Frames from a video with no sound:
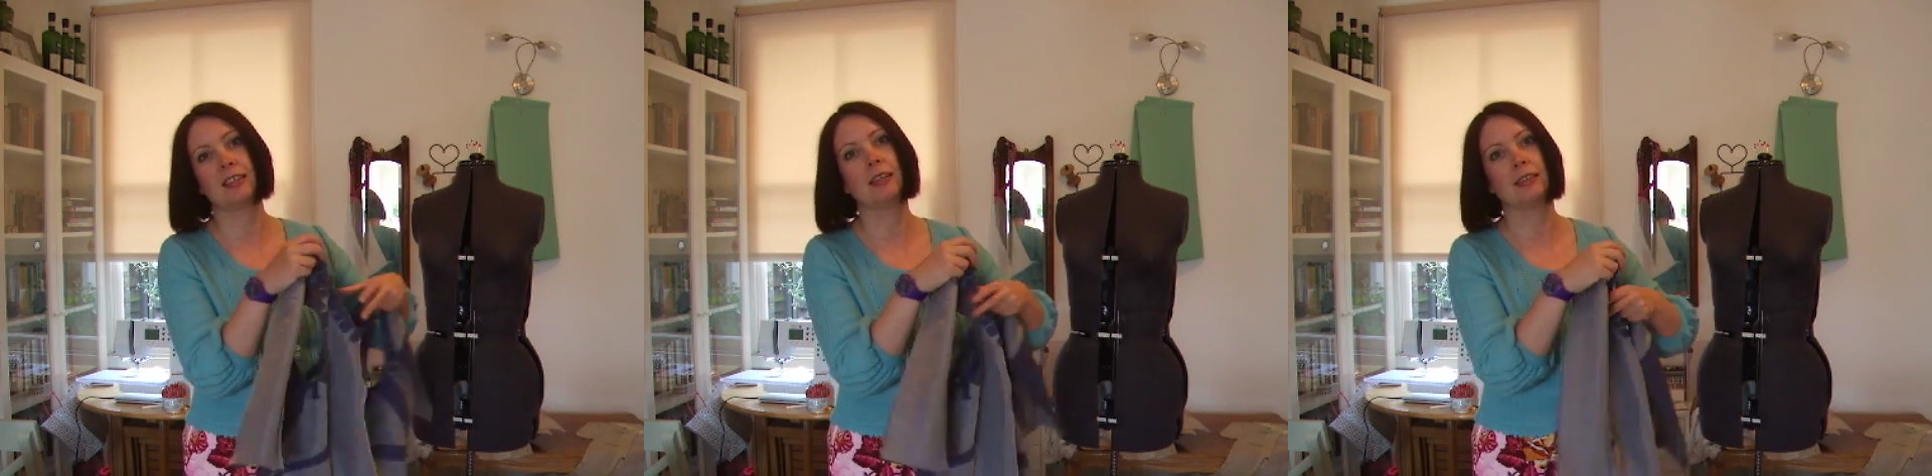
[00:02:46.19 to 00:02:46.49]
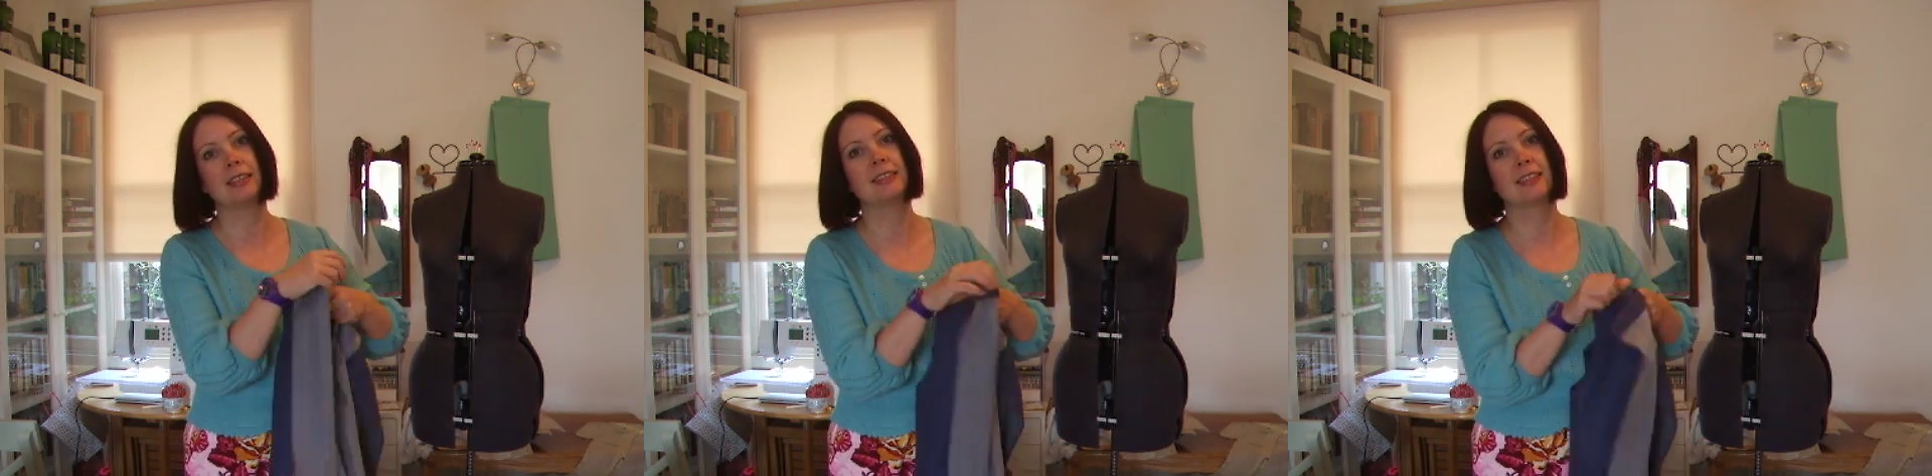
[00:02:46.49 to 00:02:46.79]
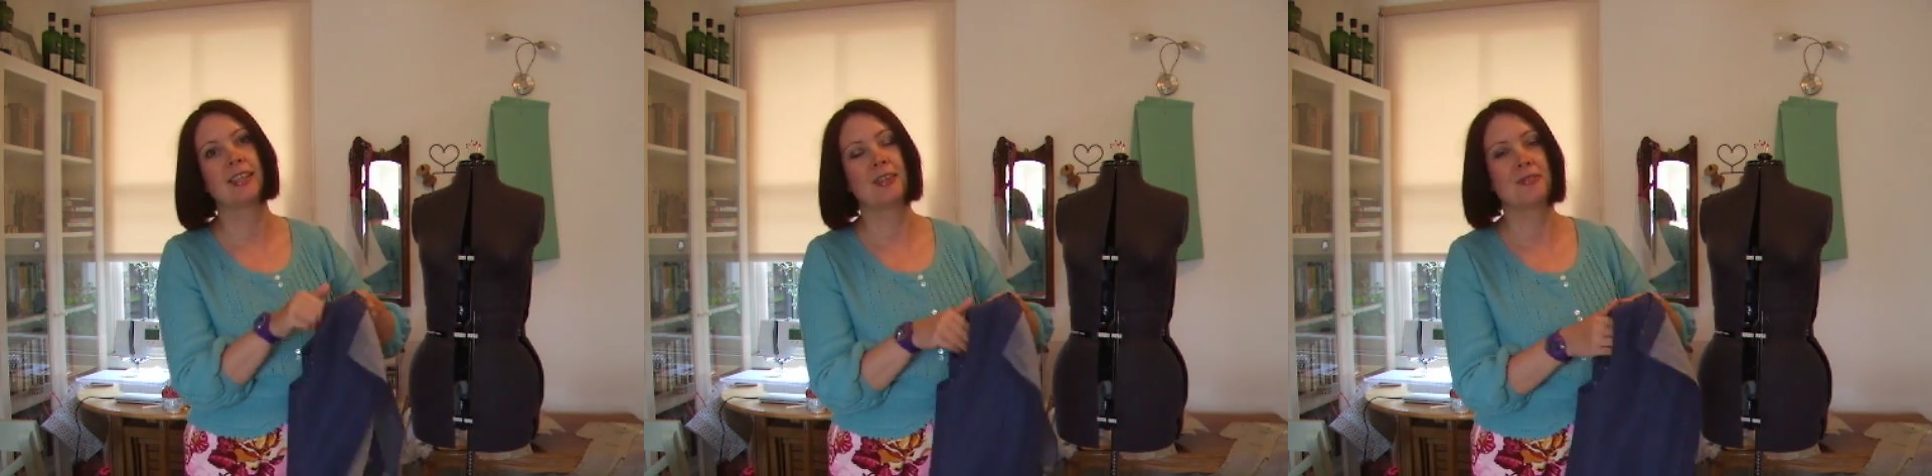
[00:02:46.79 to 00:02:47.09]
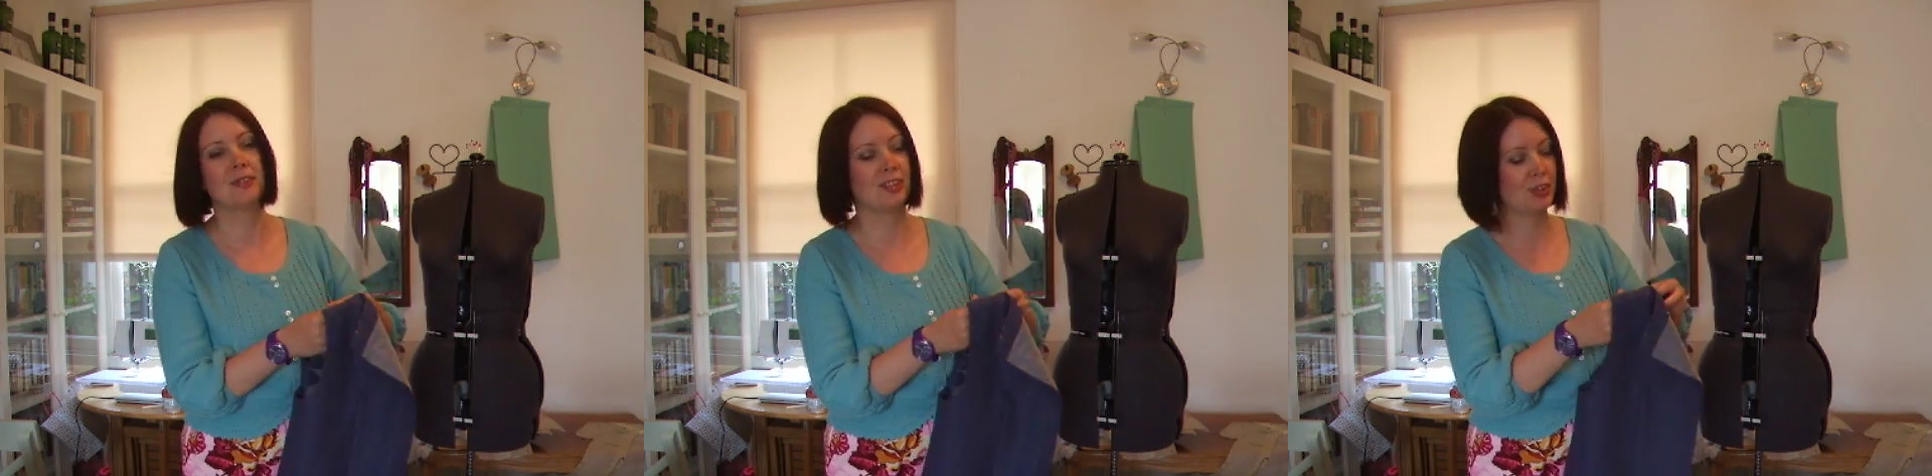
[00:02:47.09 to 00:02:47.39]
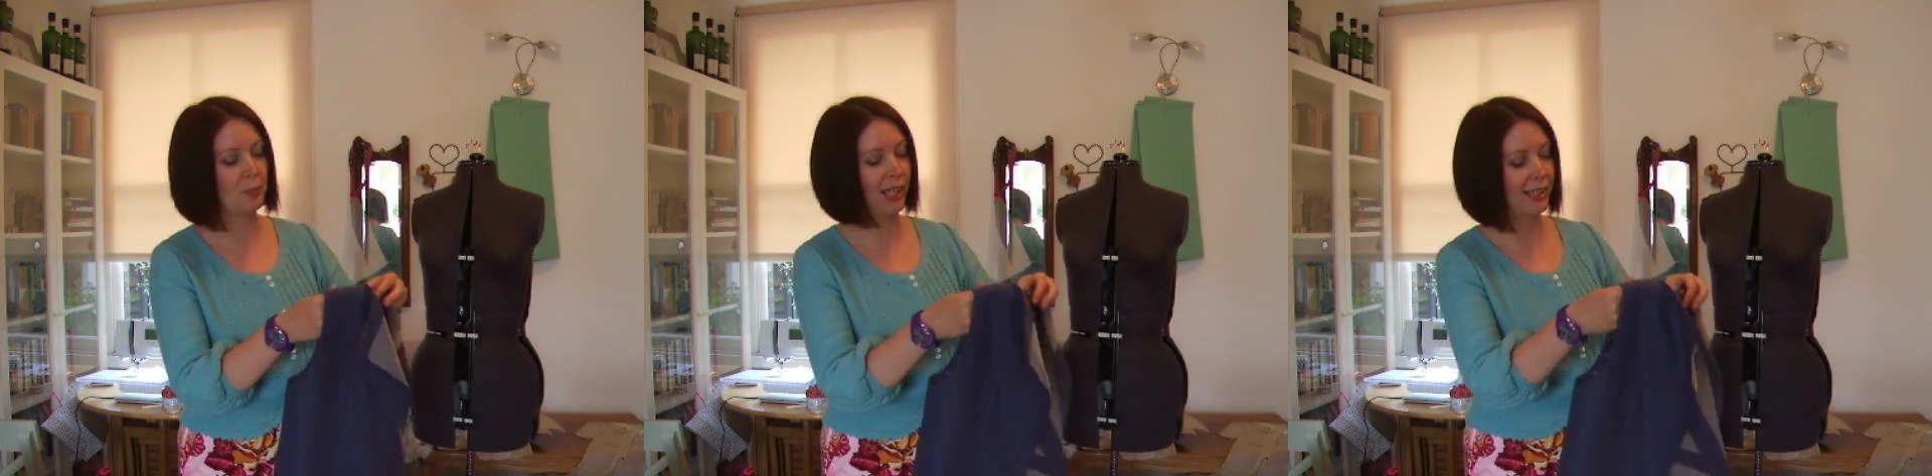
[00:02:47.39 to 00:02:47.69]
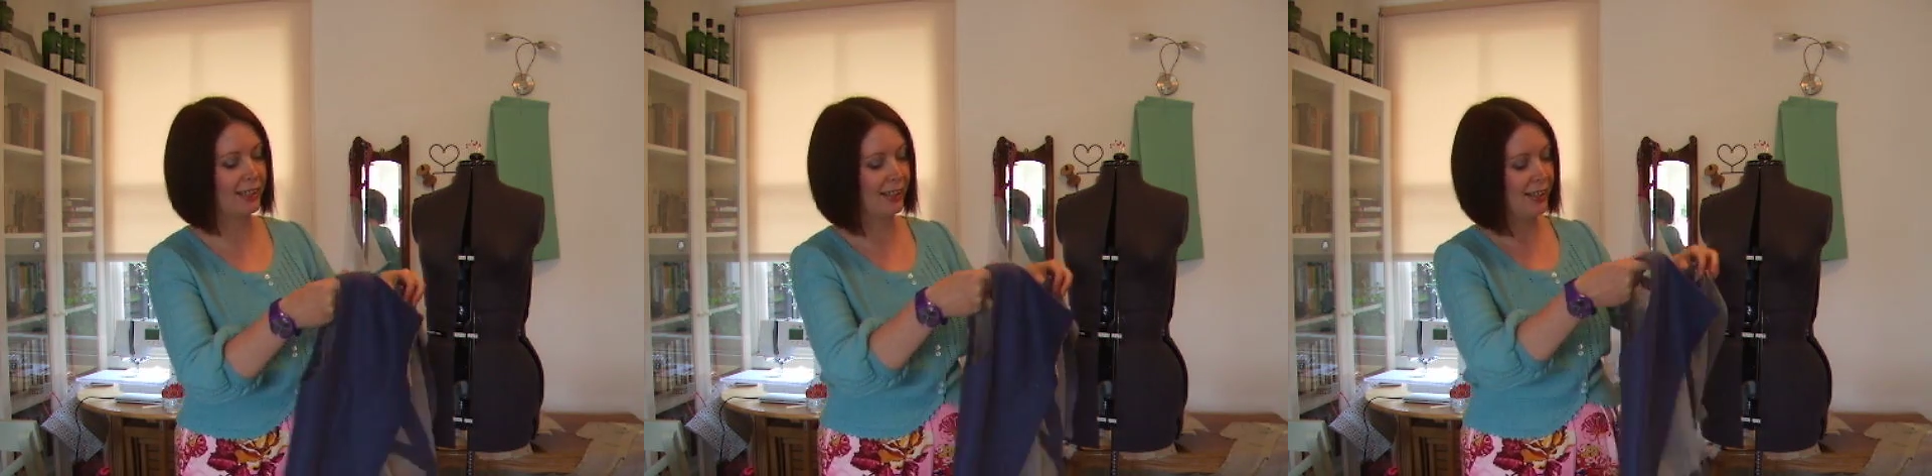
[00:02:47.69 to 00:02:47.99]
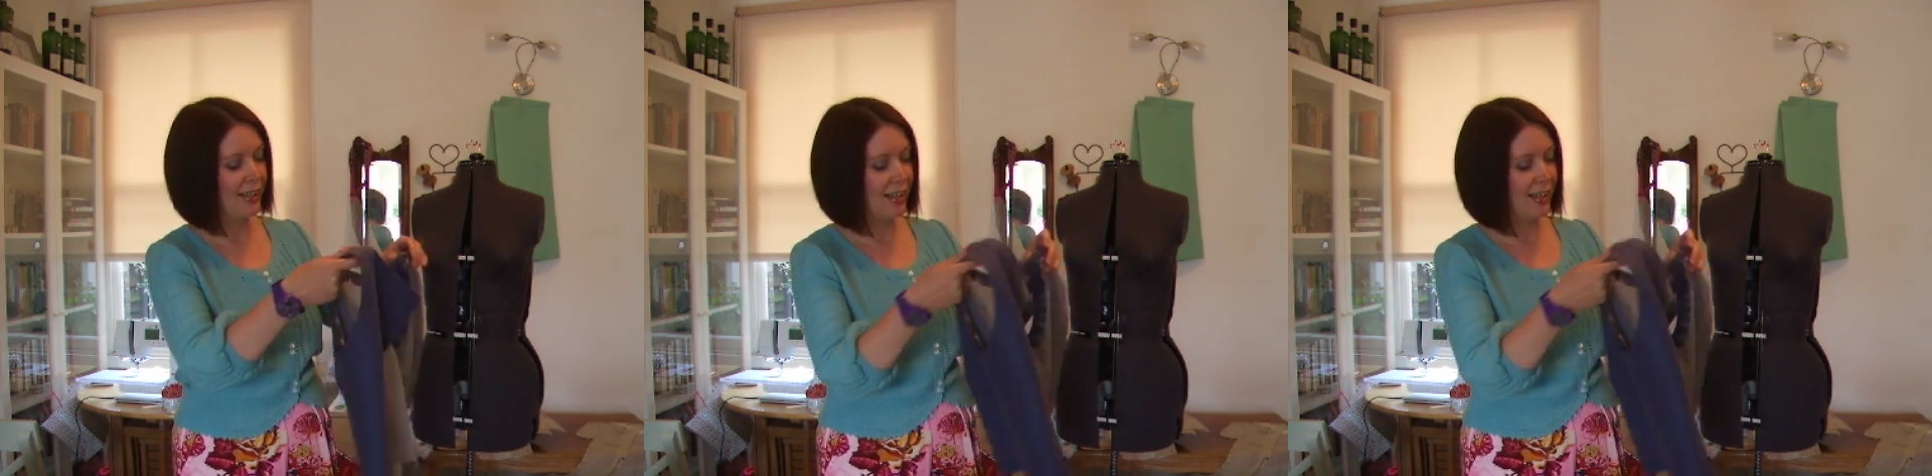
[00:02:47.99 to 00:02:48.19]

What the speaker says: nice finished make.